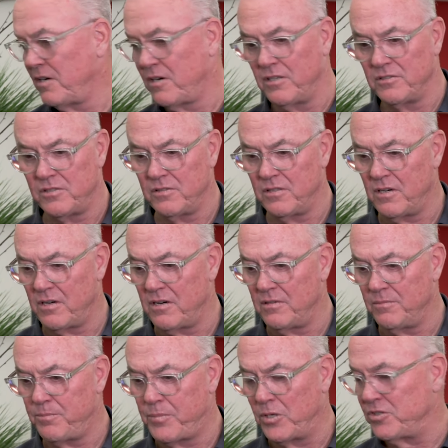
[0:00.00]
our, our
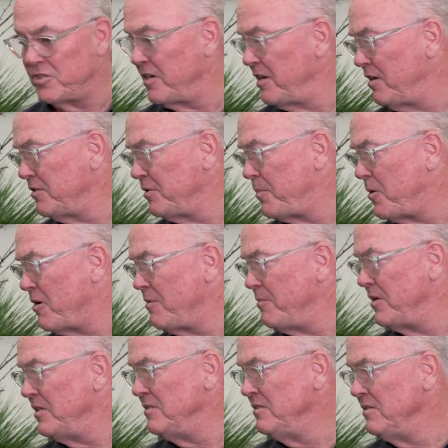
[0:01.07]
personnel
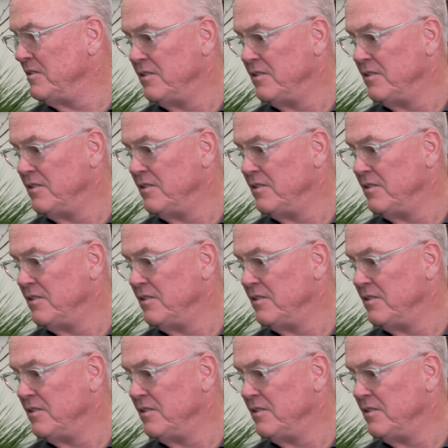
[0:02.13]
department,